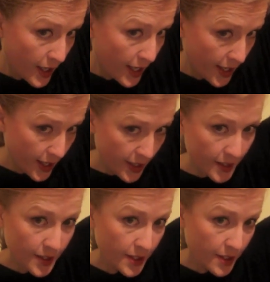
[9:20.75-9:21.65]

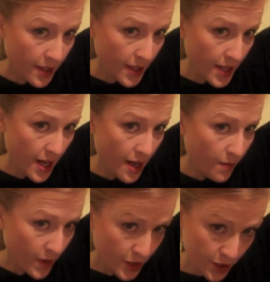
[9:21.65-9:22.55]
and decide how
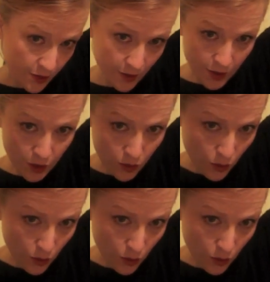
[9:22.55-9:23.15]
much of it you